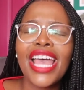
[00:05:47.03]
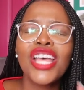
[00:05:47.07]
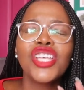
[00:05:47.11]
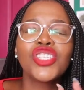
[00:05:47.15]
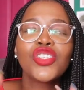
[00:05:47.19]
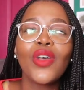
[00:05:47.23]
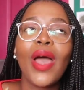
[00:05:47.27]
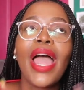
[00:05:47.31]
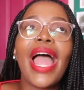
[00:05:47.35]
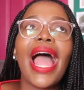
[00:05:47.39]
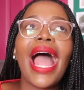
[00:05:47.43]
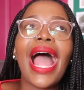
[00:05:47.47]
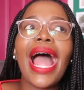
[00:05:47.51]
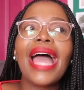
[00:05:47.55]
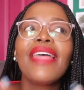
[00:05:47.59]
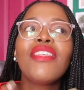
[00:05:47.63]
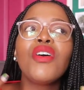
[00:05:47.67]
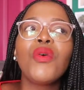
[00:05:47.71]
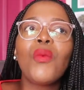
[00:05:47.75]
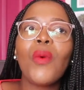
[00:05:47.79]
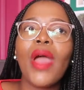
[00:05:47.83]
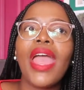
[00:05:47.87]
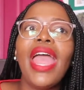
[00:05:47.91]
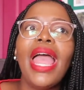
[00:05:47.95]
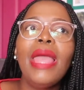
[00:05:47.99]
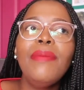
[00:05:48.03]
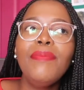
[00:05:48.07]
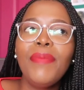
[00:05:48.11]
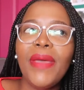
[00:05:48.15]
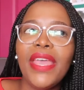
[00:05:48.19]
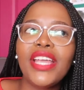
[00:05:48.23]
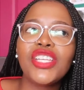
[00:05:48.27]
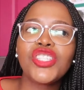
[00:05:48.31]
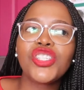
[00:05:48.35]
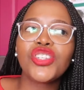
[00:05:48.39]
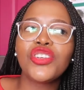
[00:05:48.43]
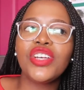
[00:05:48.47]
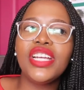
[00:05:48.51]
So the way I
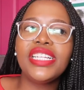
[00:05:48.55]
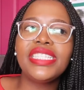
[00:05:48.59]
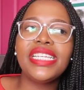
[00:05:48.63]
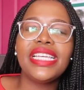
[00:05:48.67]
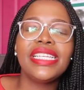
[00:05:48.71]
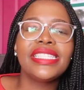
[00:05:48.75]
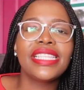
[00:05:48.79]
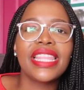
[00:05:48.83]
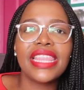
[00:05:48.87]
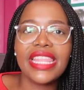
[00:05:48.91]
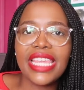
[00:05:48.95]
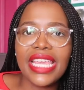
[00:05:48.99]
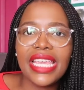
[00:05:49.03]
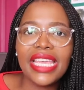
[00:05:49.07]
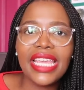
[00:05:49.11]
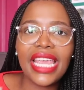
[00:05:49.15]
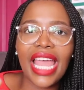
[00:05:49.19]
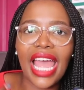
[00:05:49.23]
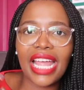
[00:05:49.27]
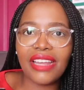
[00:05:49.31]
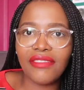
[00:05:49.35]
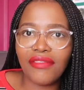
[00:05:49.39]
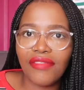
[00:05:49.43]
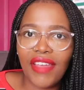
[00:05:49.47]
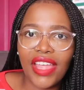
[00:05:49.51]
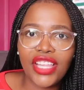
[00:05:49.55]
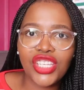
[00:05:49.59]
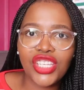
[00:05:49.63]
picture it is think an